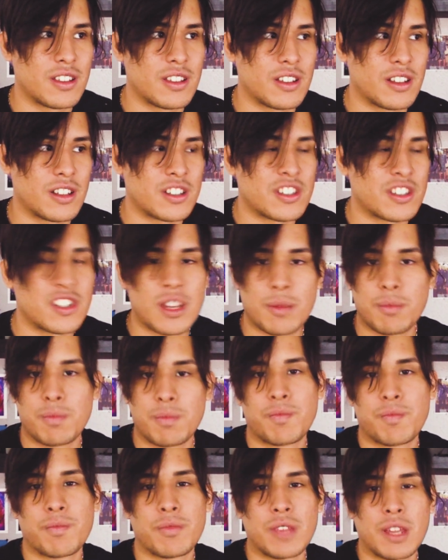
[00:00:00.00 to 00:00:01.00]
a step,
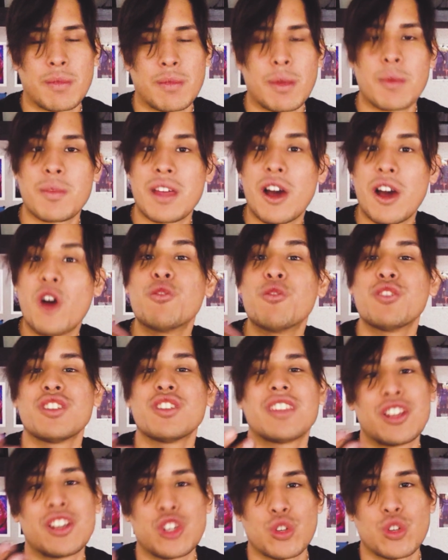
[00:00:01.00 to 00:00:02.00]
like maybe that hopefully
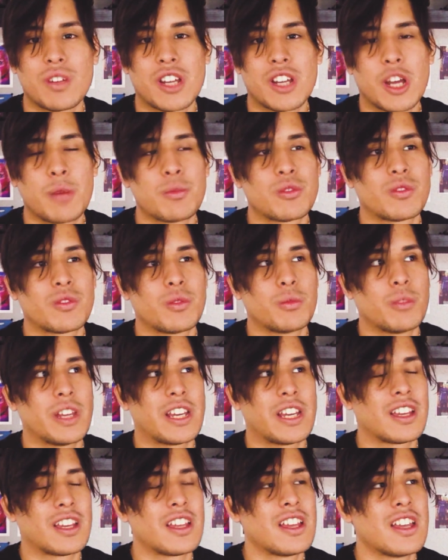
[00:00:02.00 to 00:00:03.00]
that joy comes from
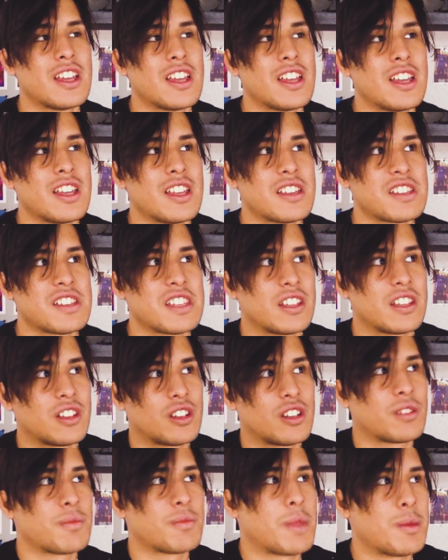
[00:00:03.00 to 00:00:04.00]
like
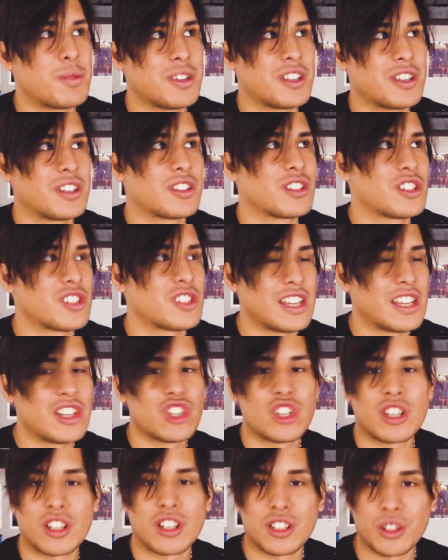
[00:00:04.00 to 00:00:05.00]
maybe just
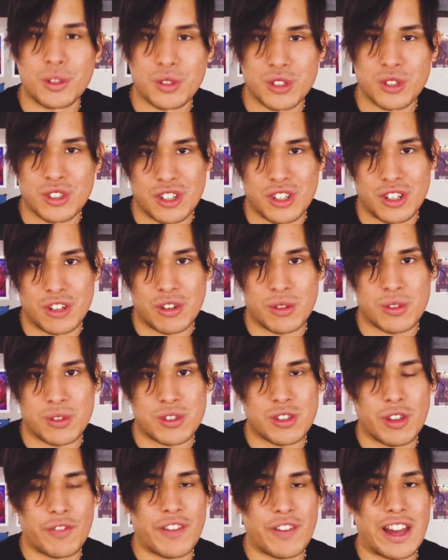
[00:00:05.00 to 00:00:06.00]
inching closer to your own
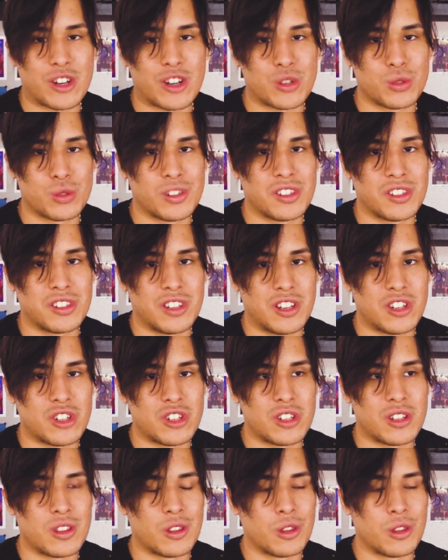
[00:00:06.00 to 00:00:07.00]

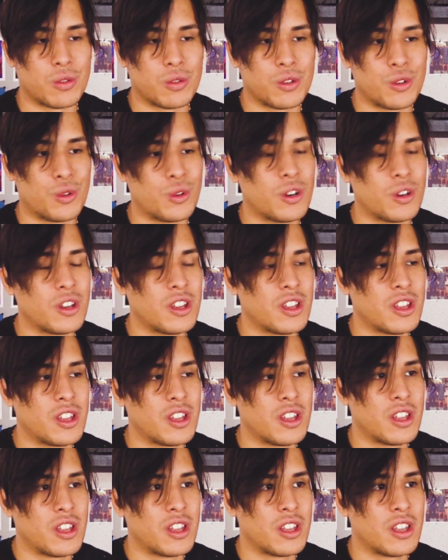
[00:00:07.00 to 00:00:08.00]
self-actualization through
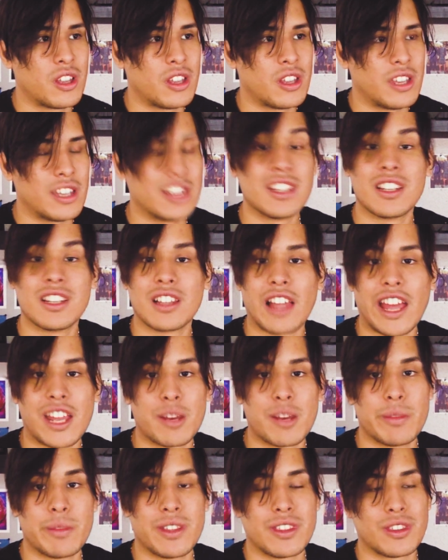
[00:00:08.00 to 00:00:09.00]
an
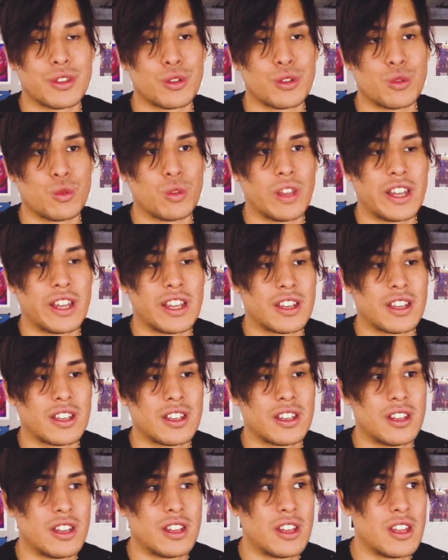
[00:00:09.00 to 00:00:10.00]
enlightenment, through like
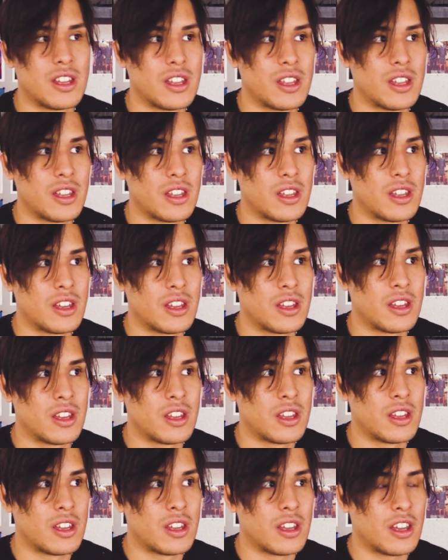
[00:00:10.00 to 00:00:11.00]

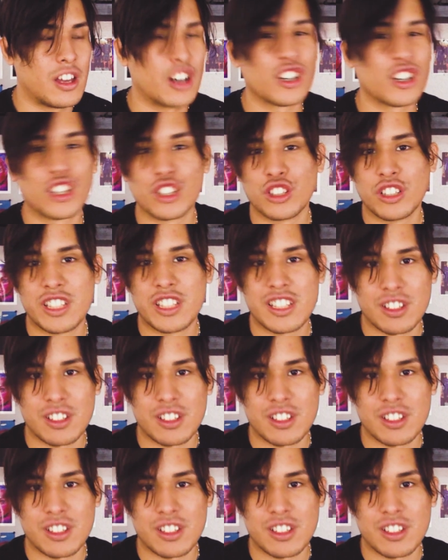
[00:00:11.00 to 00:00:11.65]
a glint